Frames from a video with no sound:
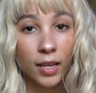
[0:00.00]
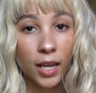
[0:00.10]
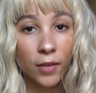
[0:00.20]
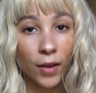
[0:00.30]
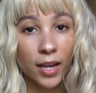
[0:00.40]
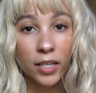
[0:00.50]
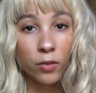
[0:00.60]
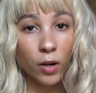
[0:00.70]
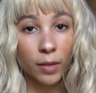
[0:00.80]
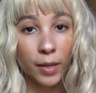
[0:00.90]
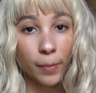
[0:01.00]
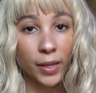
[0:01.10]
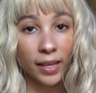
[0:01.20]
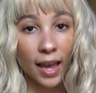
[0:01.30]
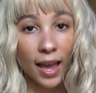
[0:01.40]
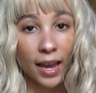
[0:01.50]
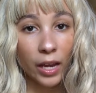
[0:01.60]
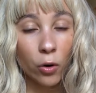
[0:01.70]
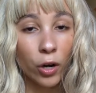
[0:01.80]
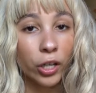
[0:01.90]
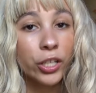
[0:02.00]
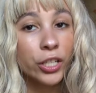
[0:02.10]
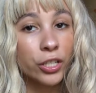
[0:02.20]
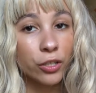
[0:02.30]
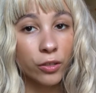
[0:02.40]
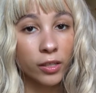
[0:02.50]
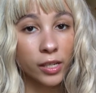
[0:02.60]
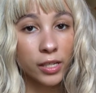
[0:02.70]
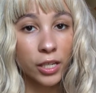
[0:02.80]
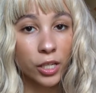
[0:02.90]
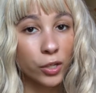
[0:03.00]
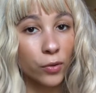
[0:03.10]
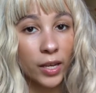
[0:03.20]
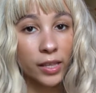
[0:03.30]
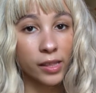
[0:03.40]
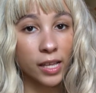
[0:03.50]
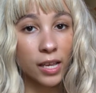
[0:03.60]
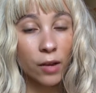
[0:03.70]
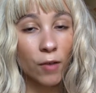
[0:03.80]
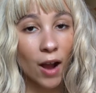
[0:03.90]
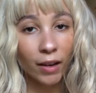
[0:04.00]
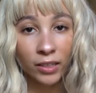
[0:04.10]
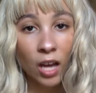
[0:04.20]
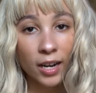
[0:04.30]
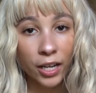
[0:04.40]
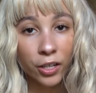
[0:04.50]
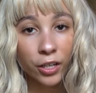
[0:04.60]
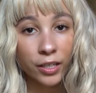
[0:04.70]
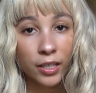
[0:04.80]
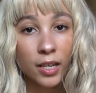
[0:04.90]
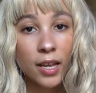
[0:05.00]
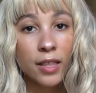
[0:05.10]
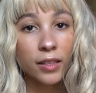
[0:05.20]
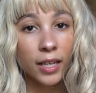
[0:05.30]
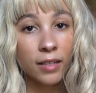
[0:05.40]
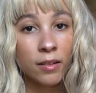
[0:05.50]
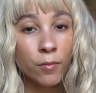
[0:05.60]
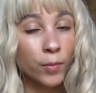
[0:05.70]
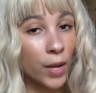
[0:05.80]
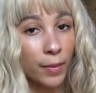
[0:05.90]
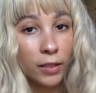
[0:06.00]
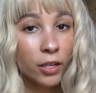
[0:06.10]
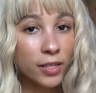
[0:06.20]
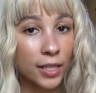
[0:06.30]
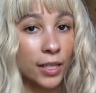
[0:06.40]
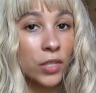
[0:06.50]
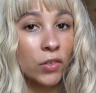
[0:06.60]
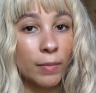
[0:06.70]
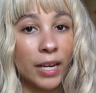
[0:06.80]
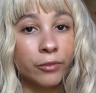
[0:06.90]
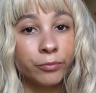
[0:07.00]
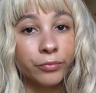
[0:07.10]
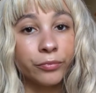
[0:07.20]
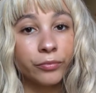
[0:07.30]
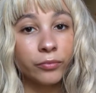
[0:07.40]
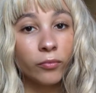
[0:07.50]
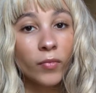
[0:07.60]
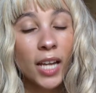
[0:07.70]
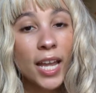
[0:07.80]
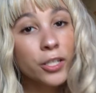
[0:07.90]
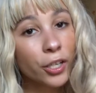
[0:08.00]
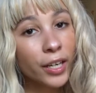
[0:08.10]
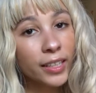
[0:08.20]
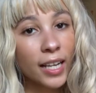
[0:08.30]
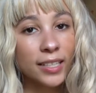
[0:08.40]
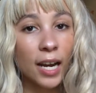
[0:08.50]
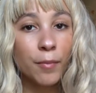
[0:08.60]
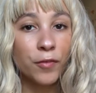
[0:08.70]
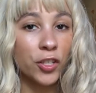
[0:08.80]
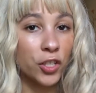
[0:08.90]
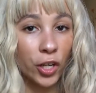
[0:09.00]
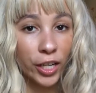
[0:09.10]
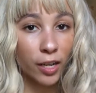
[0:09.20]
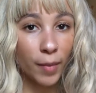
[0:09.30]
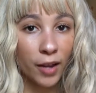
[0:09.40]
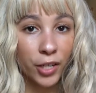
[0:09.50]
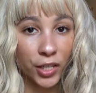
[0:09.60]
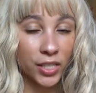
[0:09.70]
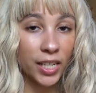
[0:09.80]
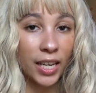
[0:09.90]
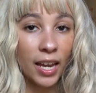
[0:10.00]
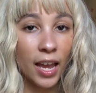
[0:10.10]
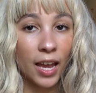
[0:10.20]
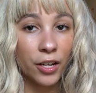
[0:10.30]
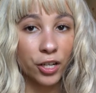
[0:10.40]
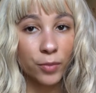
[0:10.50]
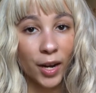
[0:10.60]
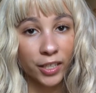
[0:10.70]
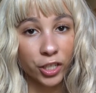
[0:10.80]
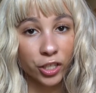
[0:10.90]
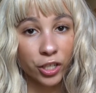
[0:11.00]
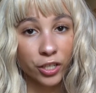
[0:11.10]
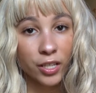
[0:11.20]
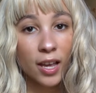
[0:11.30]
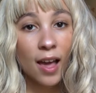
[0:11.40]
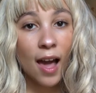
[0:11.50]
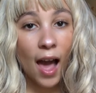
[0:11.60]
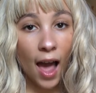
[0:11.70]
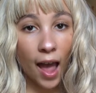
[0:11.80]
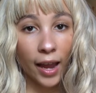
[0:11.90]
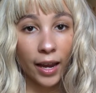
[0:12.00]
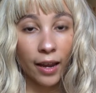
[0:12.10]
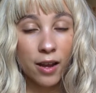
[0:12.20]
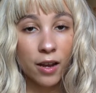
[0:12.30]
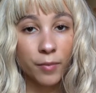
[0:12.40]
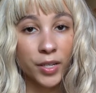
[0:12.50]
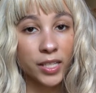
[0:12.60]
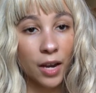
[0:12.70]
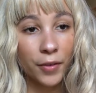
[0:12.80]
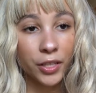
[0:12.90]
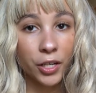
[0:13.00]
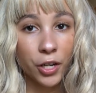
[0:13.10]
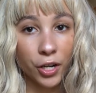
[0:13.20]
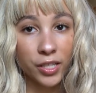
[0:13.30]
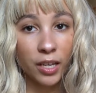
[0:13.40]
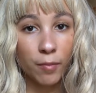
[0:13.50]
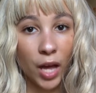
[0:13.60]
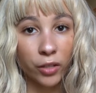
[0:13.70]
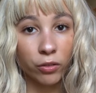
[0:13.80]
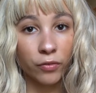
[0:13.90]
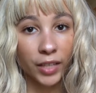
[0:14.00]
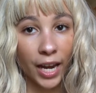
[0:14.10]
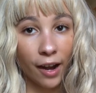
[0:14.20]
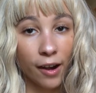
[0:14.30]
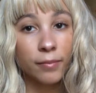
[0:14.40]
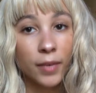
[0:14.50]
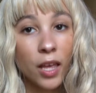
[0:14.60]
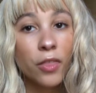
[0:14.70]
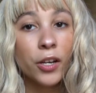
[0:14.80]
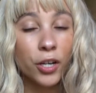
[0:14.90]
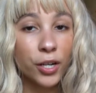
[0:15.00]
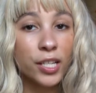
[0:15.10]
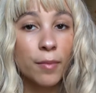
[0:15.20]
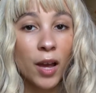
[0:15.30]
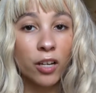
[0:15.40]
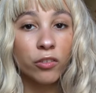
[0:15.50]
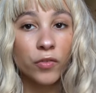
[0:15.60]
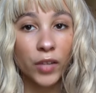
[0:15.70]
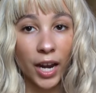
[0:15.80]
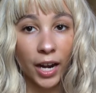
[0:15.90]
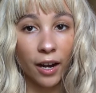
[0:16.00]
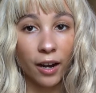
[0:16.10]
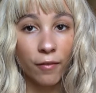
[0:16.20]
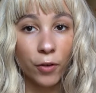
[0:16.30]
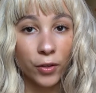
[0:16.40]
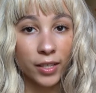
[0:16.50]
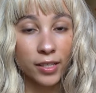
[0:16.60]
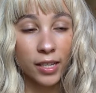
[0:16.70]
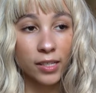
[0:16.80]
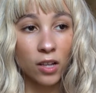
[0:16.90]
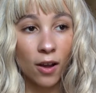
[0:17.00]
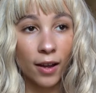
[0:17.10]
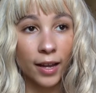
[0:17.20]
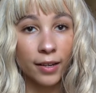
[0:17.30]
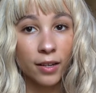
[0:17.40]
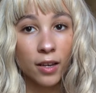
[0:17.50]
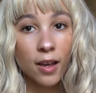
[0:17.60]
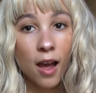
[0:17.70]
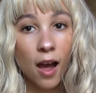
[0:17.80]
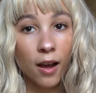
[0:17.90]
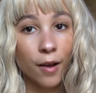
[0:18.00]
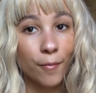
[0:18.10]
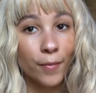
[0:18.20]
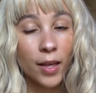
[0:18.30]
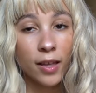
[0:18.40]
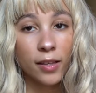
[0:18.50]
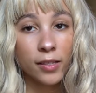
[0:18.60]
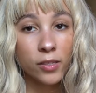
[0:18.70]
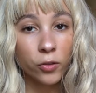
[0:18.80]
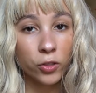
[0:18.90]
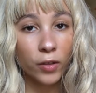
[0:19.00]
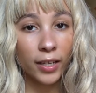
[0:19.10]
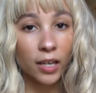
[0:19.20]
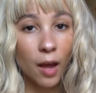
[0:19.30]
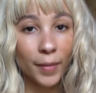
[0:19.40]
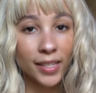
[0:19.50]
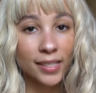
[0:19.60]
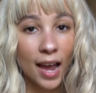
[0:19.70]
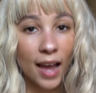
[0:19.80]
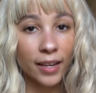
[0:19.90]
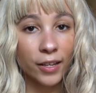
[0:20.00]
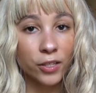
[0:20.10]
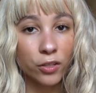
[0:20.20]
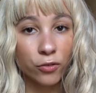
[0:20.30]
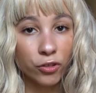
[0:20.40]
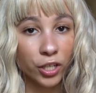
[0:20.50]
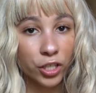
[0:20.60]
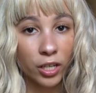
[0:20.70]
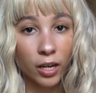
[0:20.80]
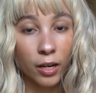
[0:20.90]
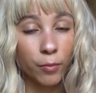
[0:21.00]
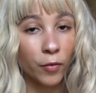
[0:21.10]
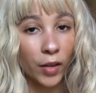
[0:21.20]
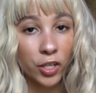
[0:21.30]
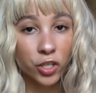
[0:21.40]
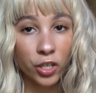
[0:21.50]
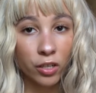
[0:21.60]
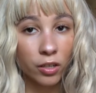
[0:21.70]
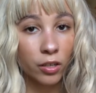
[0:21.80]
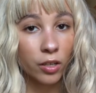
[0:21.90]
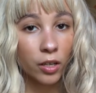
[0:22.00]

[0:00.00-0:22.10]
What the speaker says: if I didn't want to be PA or couldn't continue in the route I thought I could, then maybe nursing is for me. And during that time of just learning about nursing and nurse practitioners, I discovered the nursing model of care. The nursing model of care focuses on social economic status, nutrition, prevention,